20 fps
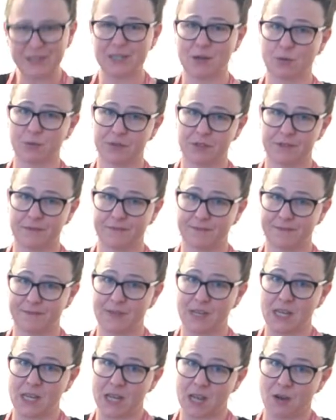don't.
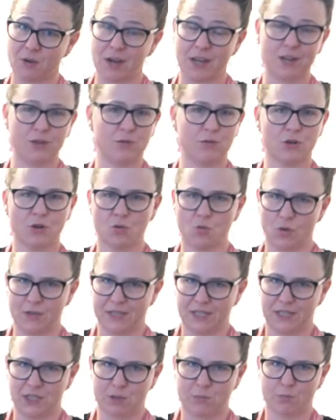Okay, you don't want
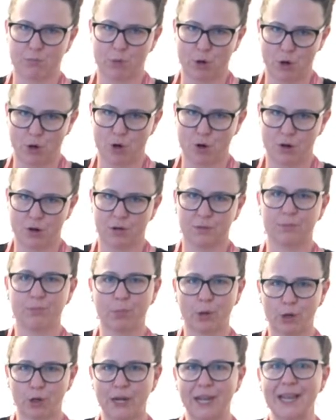this to burn.
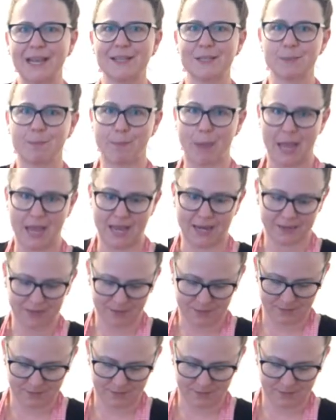Burning is bad.